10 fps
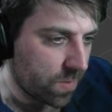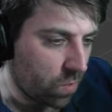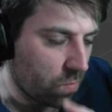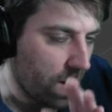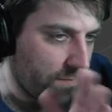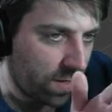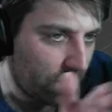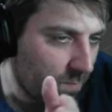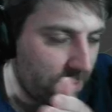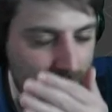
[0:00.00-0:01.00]

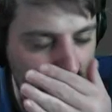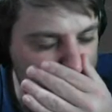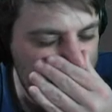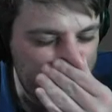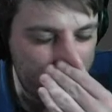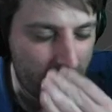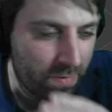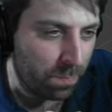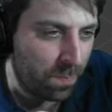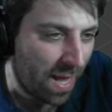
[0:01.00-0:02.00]
gravity, like not
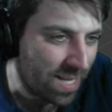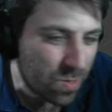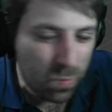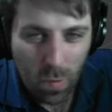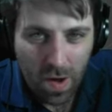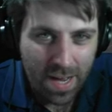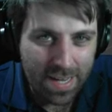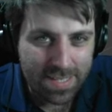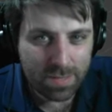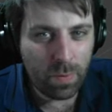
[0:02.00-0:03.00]
gravity, balance
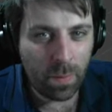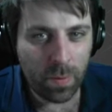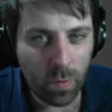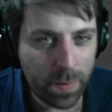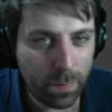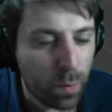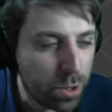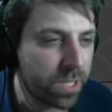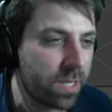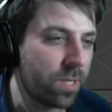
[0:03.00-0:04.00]
wise, it probably won't be
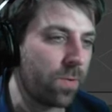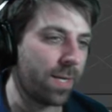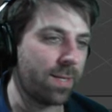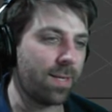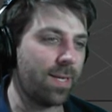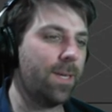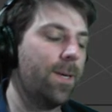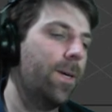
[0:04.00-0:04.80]
pushing it correctly.